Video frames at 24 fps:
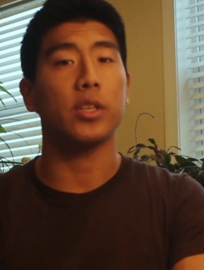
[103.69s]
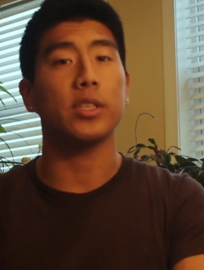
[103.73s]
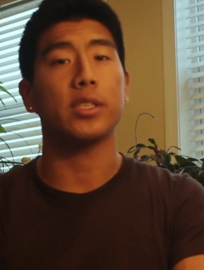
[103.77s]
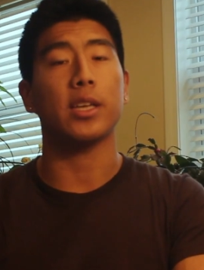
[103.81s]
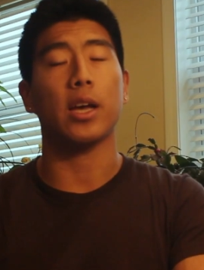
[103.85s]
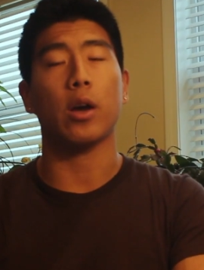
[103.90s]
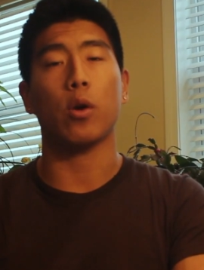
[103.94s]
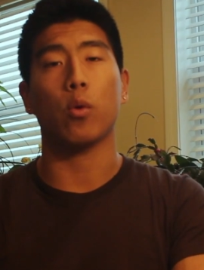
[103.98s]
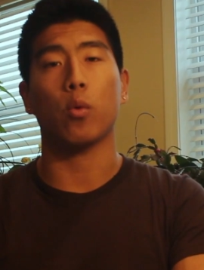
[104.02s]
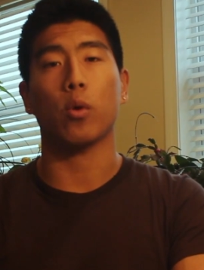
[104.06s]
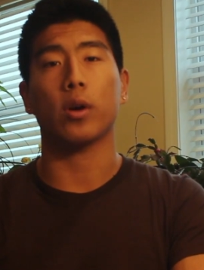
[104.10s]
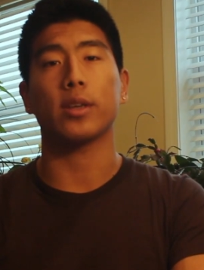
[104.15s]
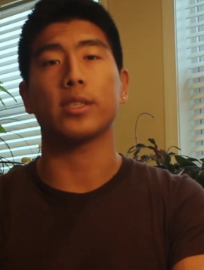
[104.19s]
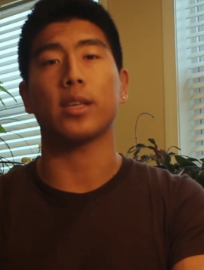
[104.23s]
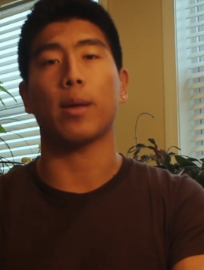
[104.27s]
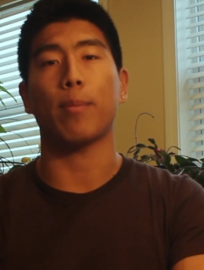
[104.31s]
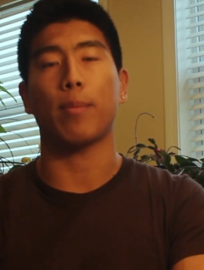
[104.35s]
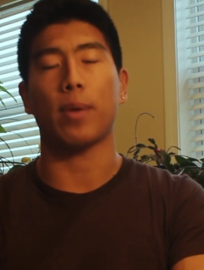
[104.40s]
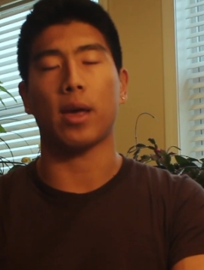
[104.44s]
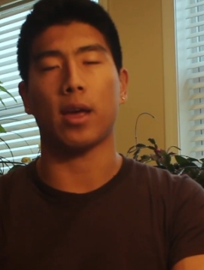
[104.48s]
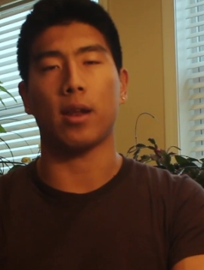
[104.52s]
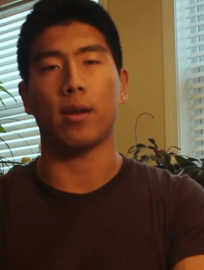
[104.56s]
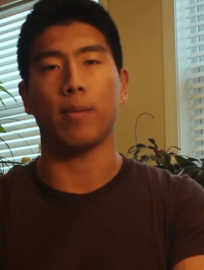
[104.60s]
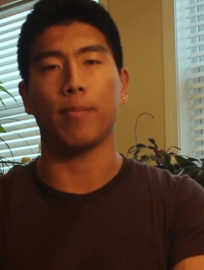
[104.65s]
this is how it works
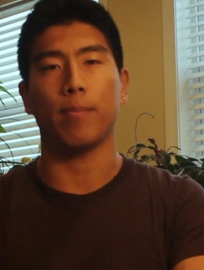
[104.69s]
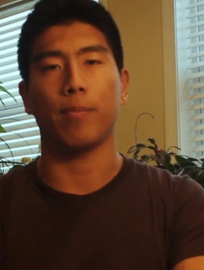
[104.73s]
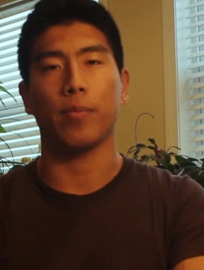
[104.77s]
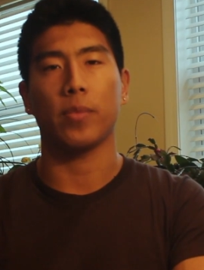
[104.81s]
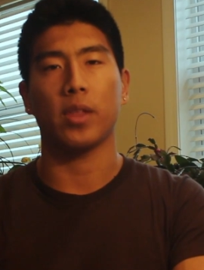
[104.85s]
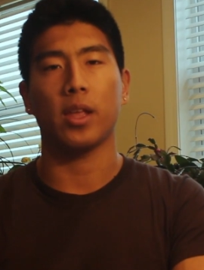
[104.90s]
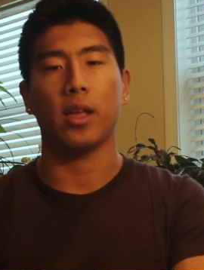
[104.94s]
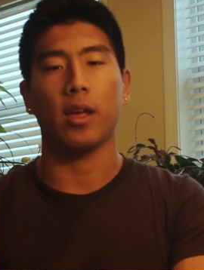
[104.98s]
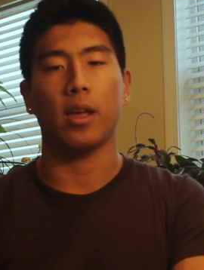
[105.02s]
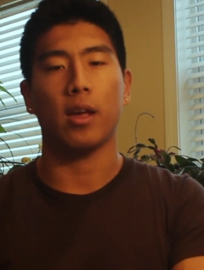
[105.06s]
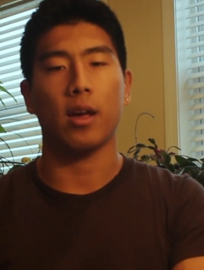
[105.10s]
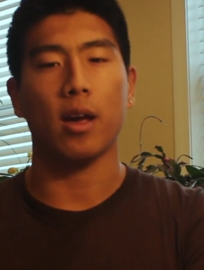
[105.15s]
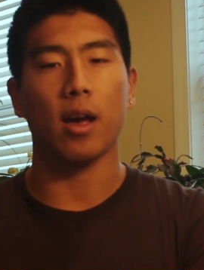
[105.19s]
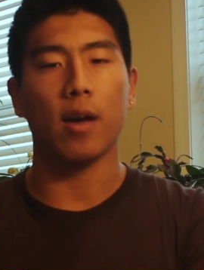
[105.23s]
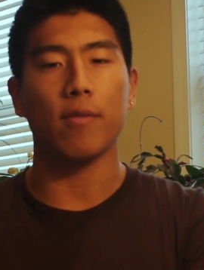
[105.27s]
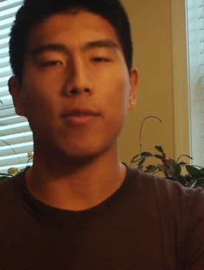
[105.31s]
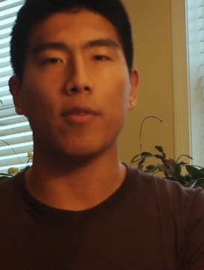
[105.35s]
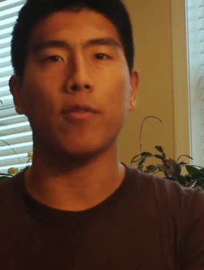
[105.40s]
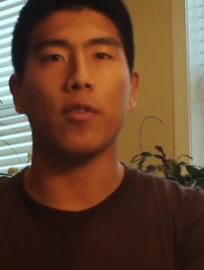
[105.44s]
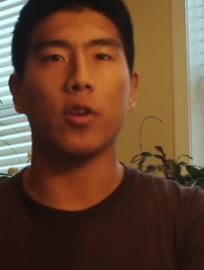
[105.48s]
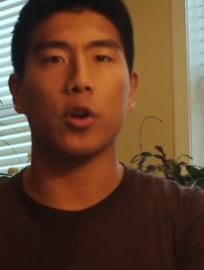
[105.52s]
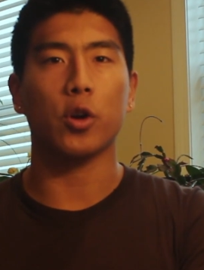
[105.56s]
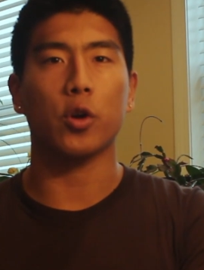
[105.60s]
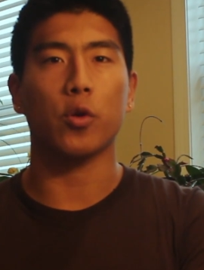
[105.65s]
at Penn. Half
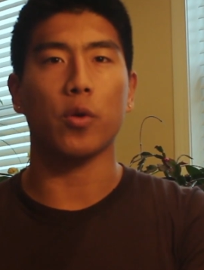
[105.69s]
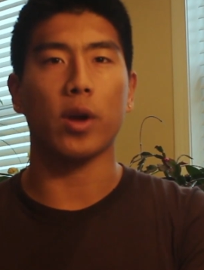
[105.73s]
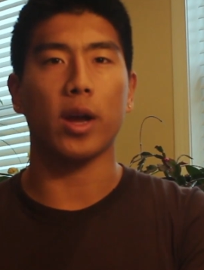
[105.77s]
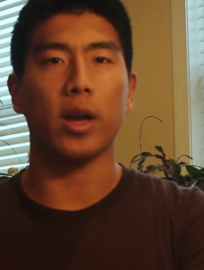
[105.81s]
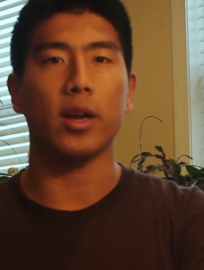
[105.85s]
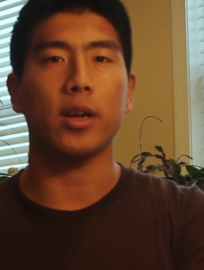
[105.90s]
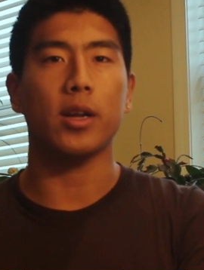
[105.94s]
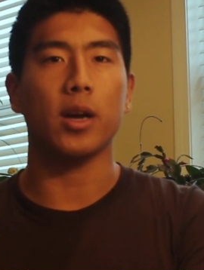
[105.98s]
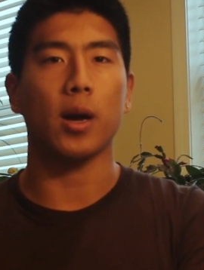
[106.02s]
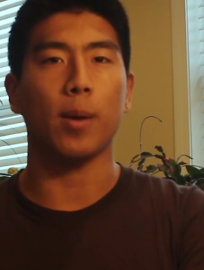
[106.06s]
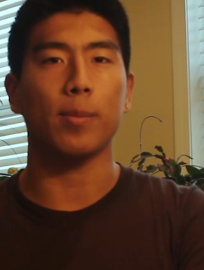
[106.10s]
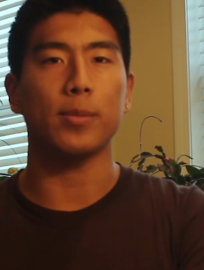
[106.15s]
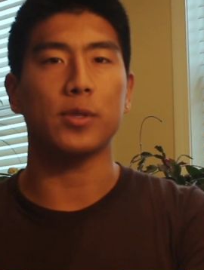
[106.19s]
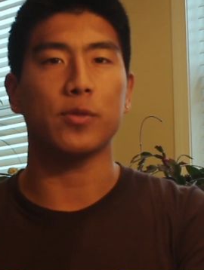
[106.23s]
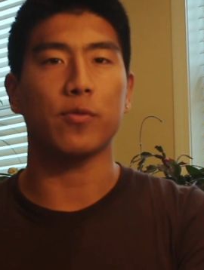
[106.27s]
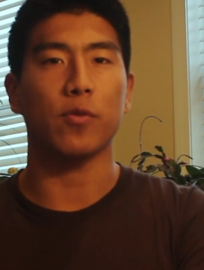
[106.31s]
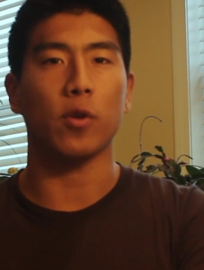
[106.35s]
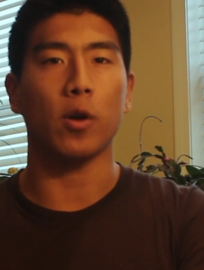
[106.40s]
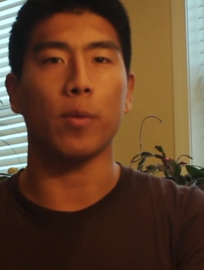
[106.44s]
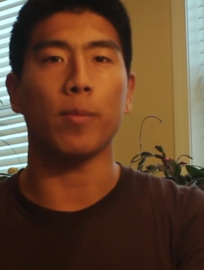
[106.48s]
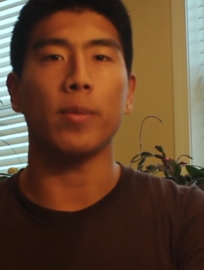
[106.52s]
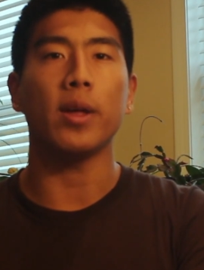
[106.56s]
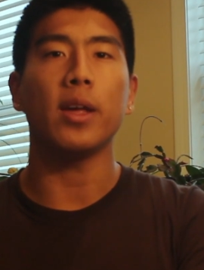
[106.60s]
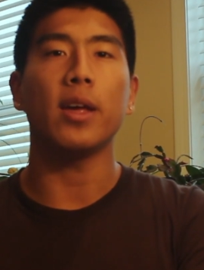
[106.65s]
of your grade comes
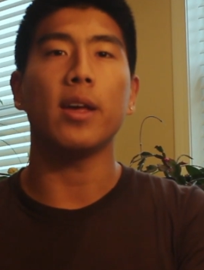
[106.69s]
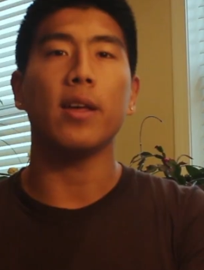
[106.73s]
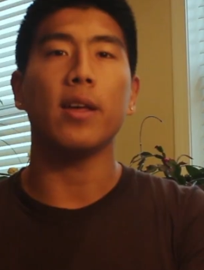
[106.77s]
from